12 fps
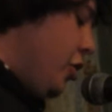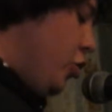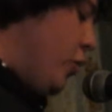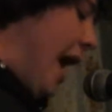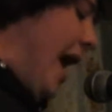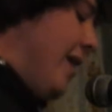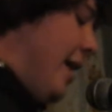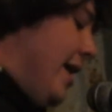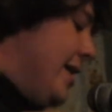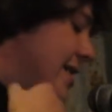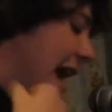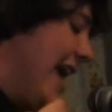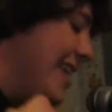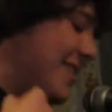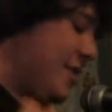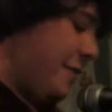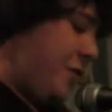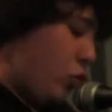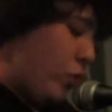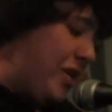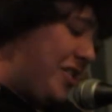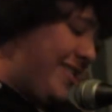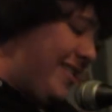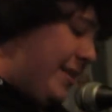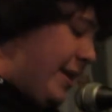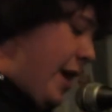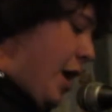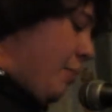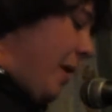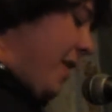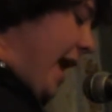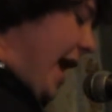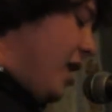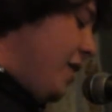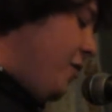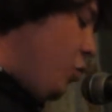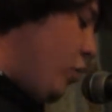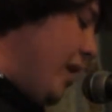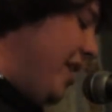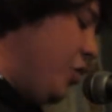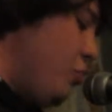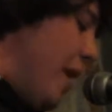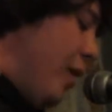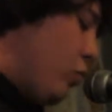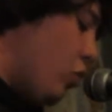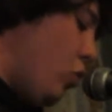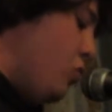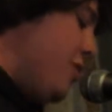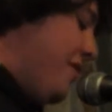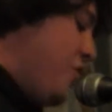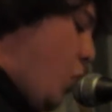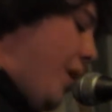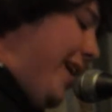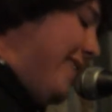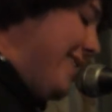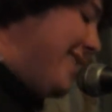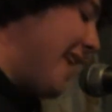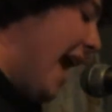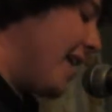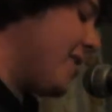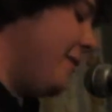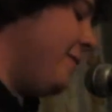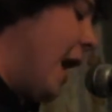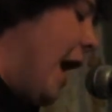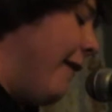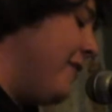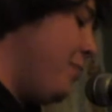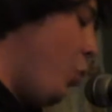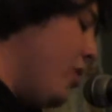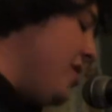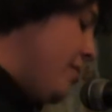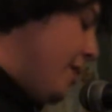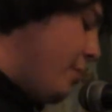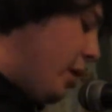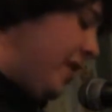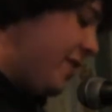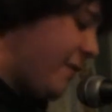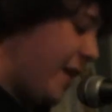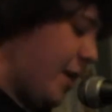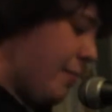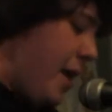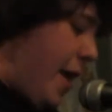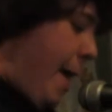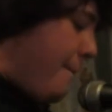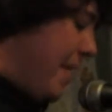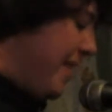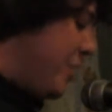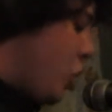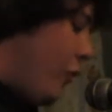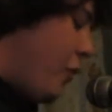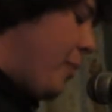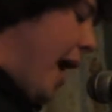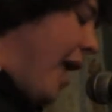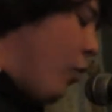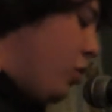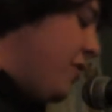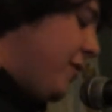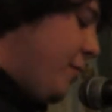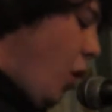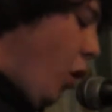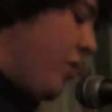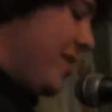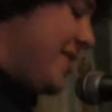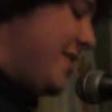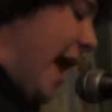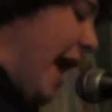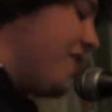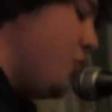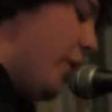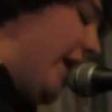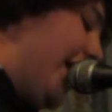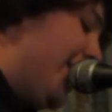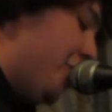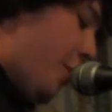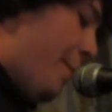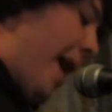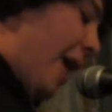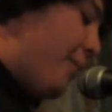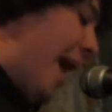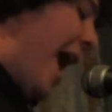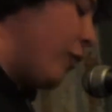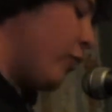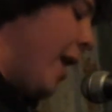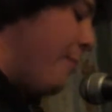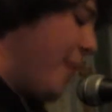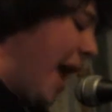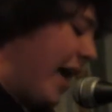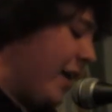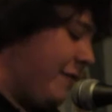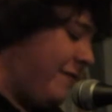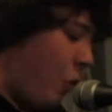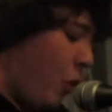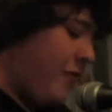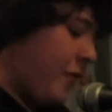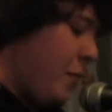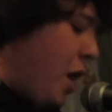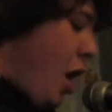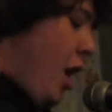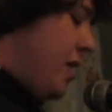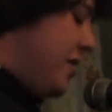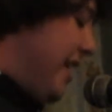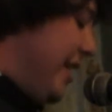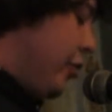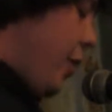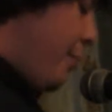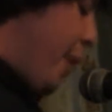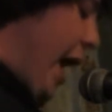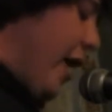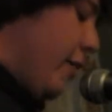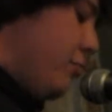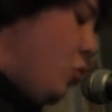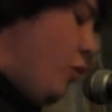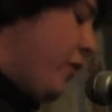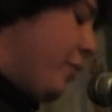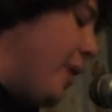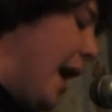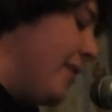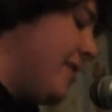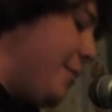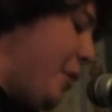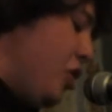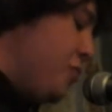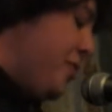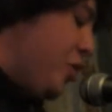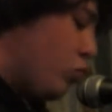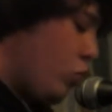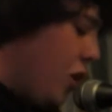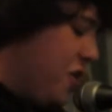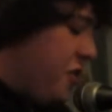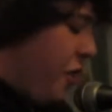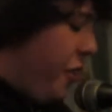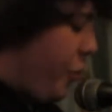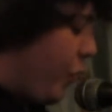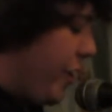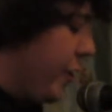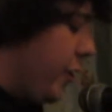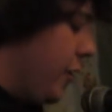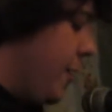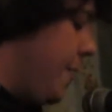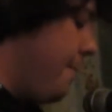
You had a taste of the riches, and by the end of the week, you made rolls of 20s and stacks of 5s, poisoned by money's venom. Bending over backwards from all the stacks you hid in your backpack, ran back and forth from dealer to buyer, moved from pot to pills with a rush, the thrill